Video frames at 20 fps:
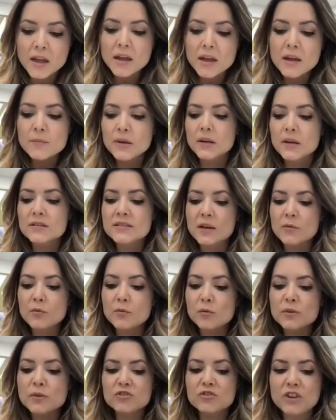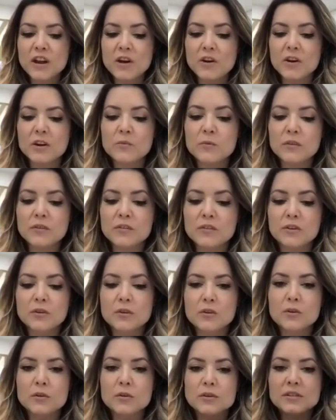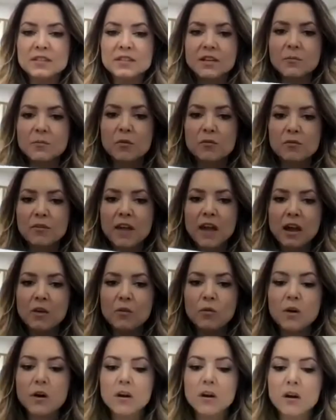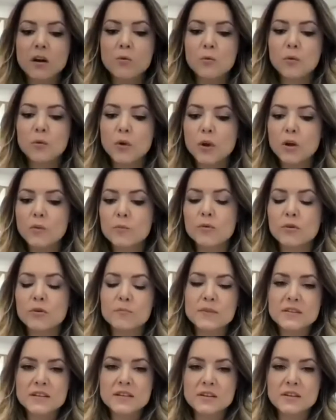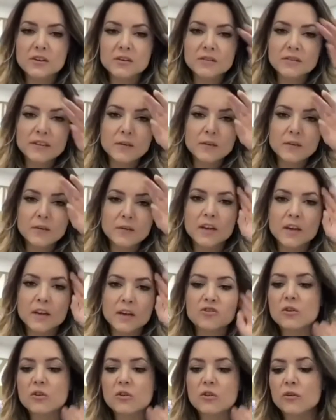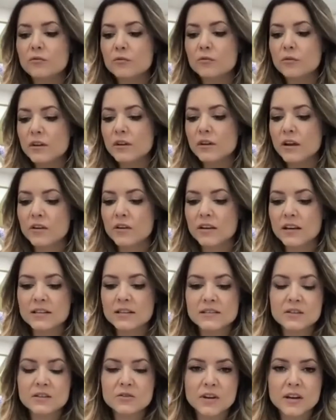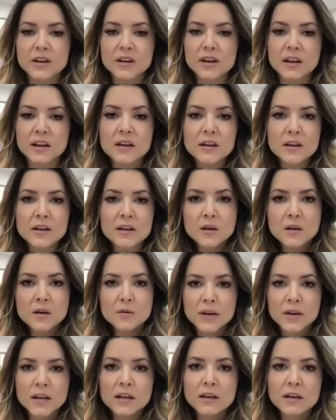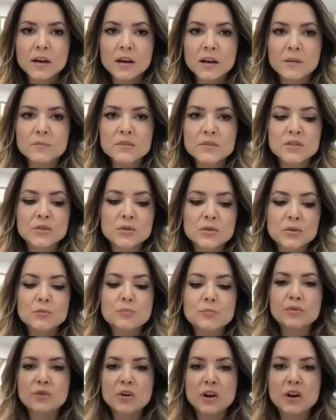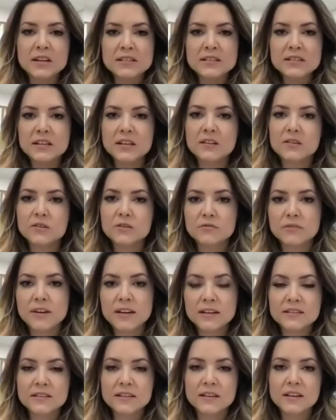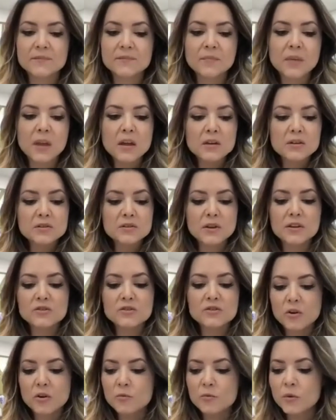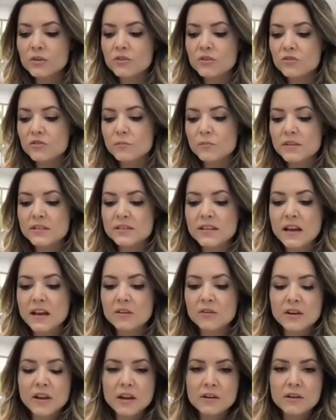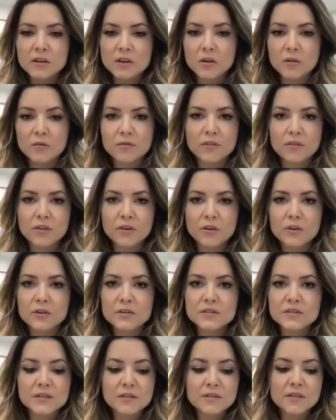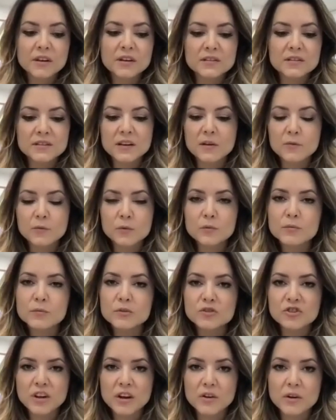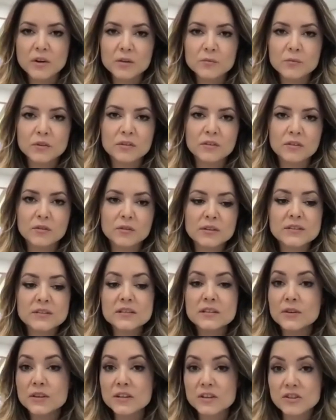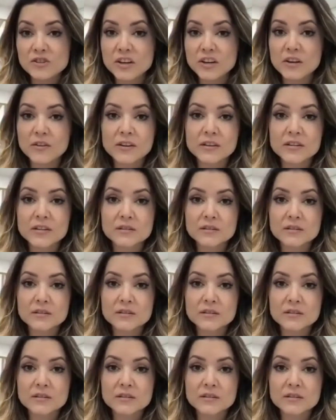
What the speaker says: because I will be sharing with you some of our workbook material that we actually go through in our classic training when it comes to pricing correctly. So I don't want you to miss out on any of those things that I will be sharing with you, and screen sharing as